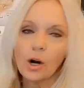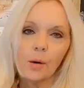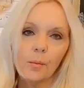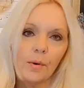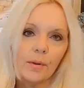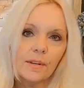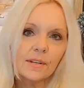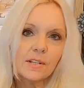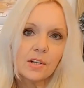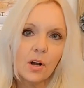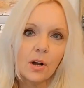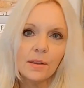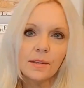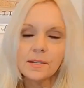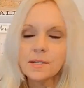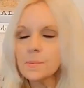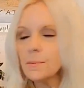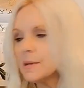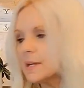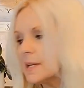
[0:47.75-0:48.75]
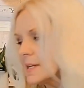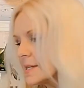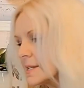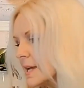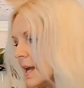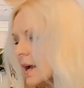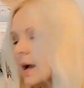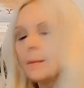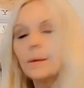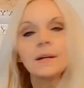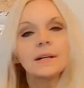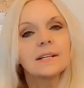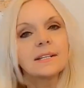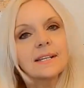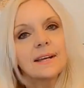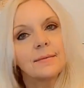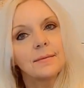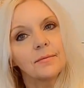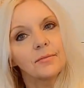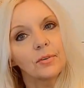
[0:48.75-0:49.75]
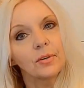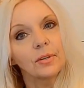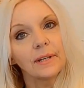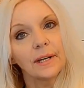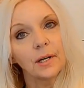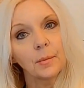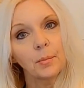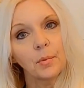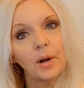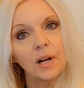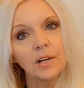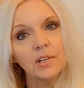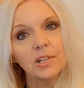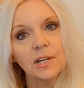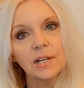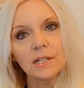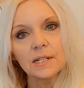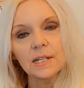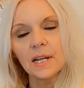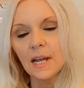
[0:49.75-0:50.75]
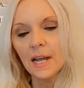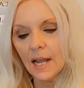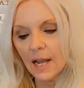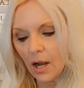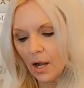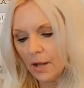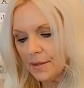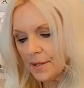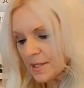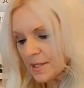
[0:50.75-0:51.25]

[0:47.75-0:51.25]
hardware that's on this piece, I'm going to save them for a later project. On